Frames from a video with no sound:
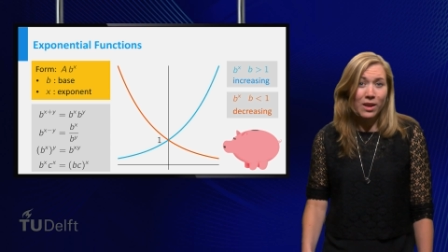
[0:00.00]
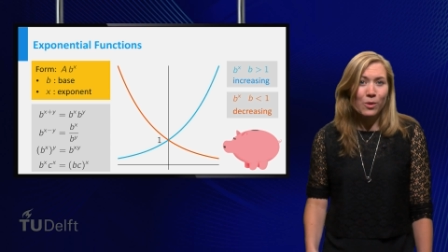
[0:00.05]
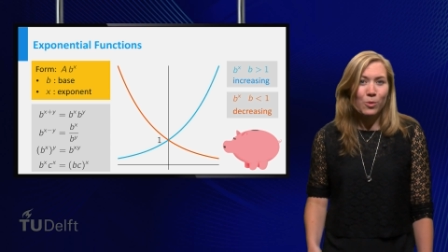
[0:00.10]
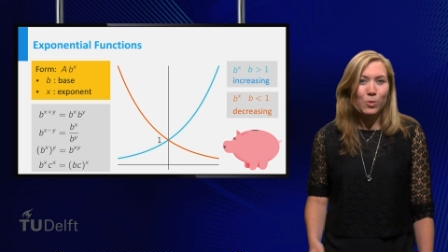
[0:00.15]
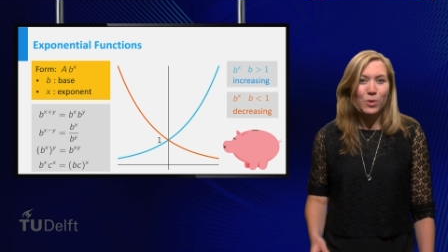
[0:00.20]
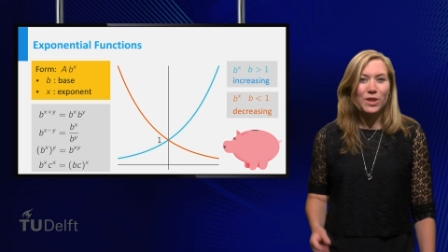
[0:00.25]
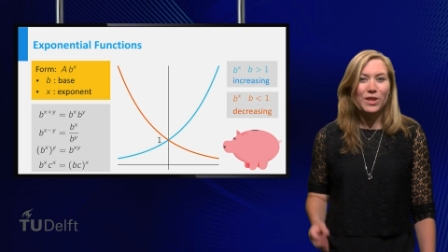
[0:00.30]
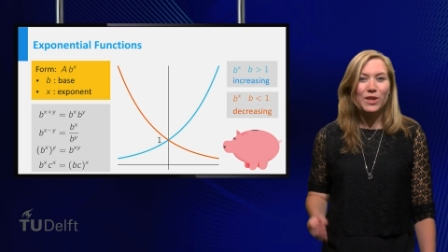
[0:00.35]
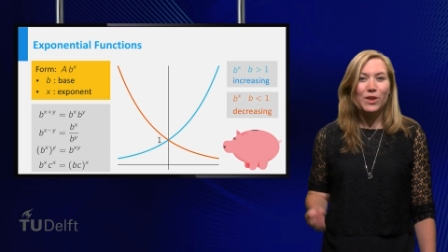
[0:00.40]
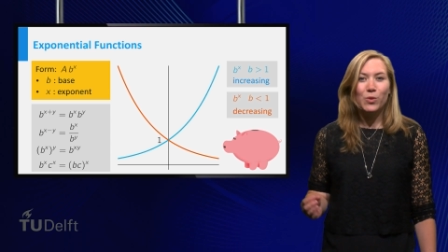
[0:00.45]

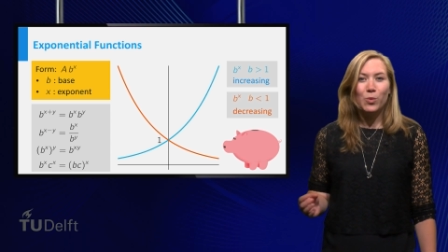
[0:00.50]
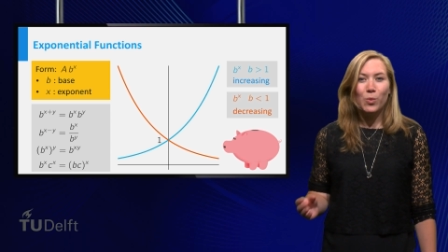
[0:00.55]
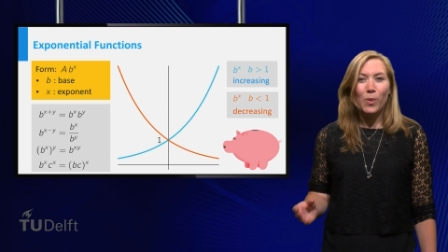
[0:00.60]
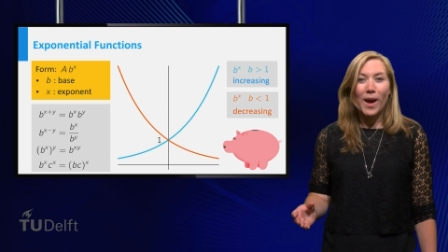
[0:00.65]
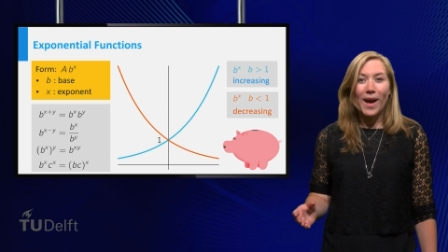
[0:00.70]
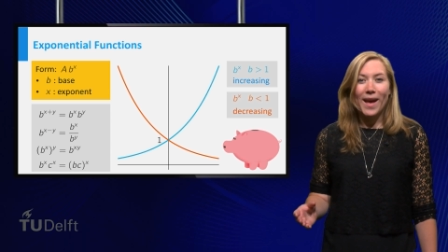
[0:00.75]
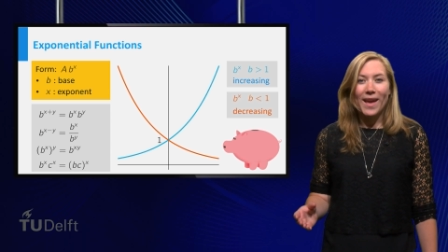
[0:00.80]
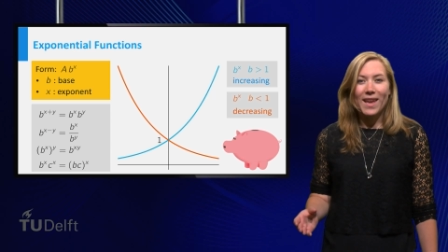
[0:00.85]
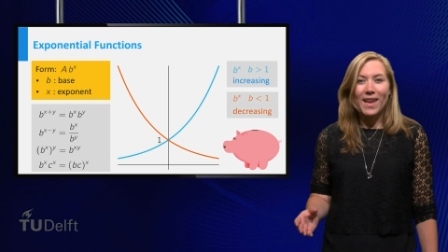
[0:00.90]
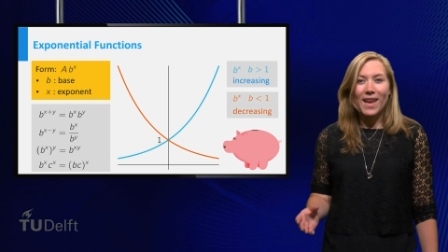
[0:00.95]
which is
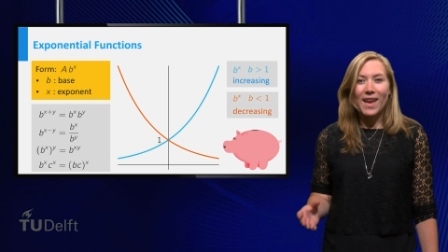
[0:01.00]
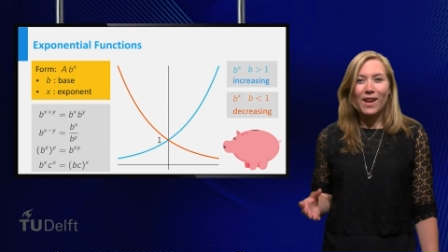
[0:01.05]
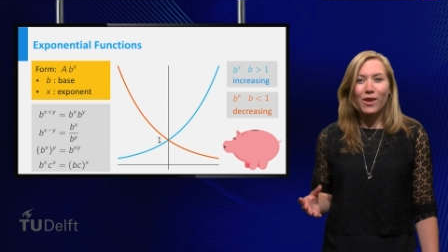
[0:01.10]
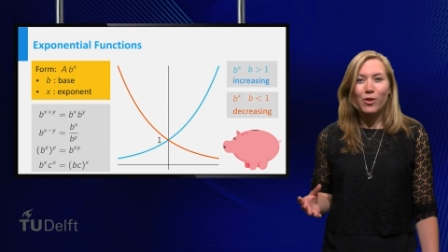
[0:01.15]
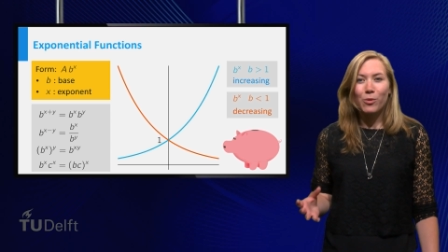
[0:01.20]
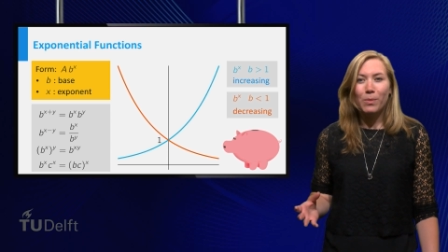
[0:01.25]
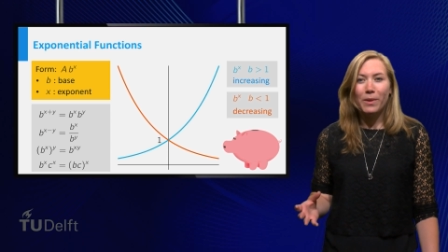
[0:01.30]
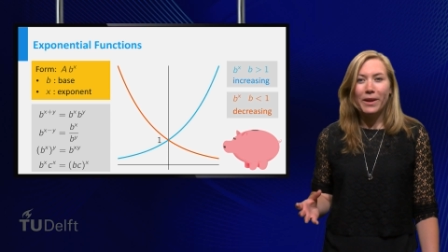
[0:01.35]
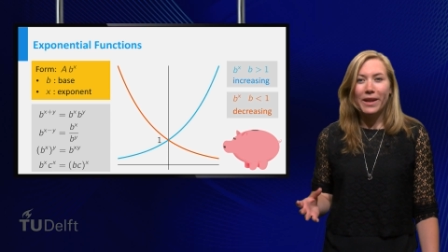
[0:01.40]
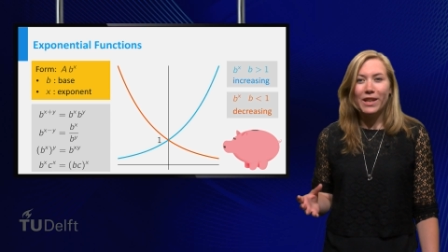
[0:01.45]
why
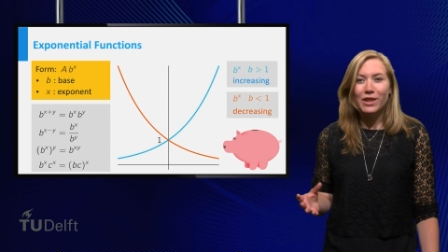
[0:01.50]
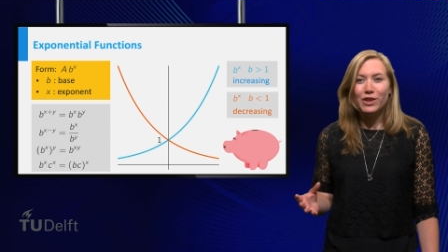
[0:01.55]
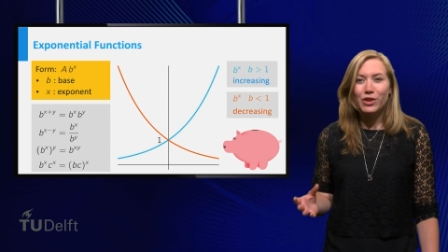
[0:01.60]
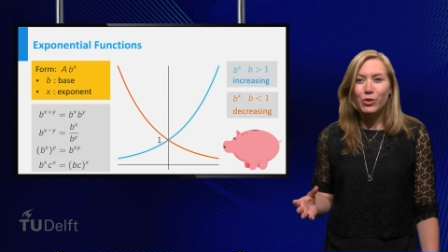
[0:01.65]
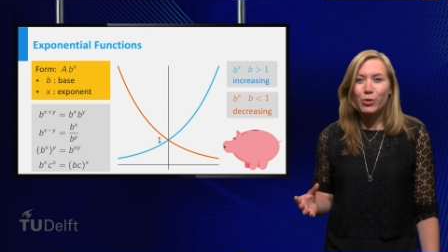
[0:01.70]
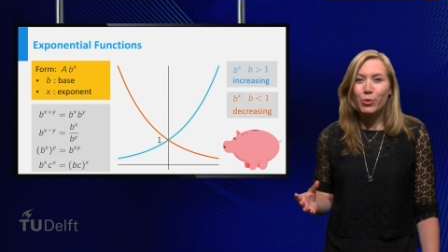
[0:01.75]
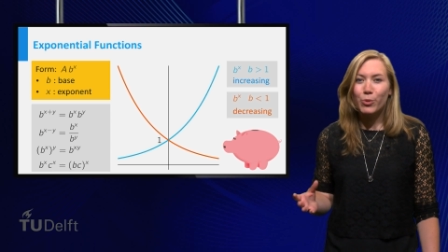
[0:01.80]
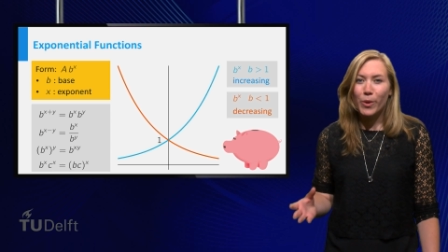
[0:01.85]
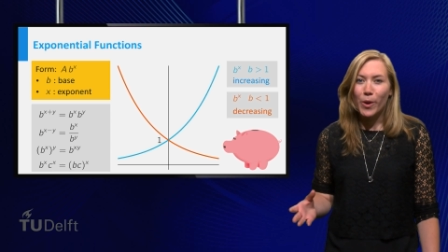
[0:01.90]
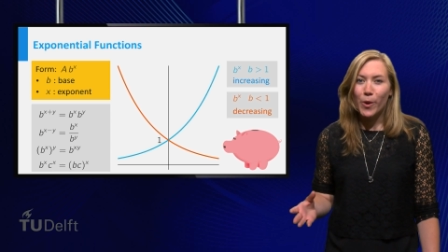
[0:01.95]

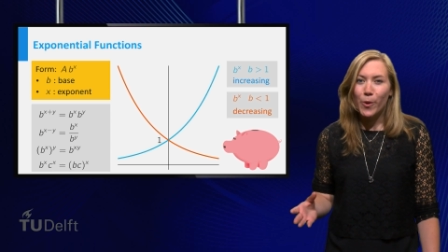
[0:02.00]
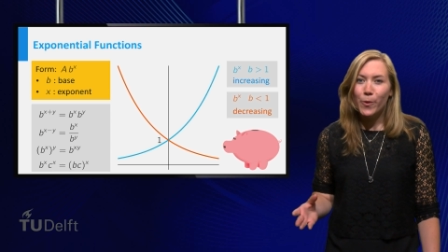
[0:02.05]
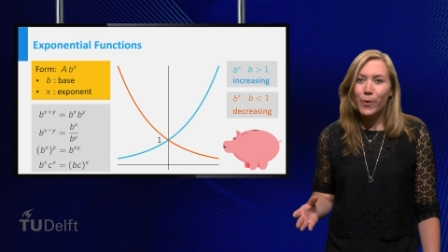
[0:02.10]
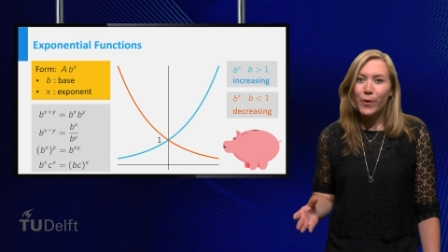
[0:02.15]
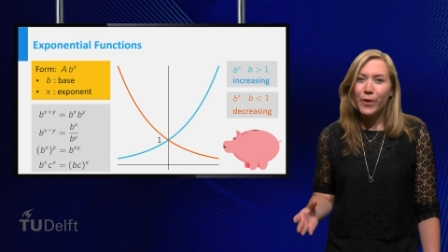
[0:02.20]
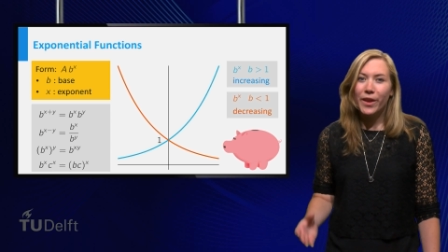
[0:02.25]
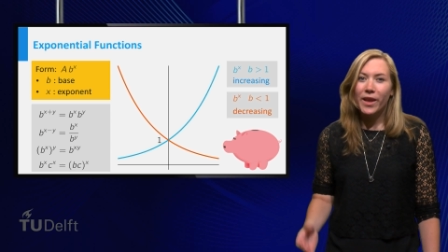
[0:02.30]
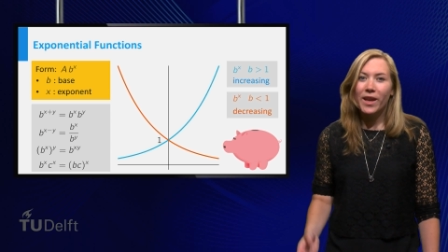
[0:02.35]
exponential growth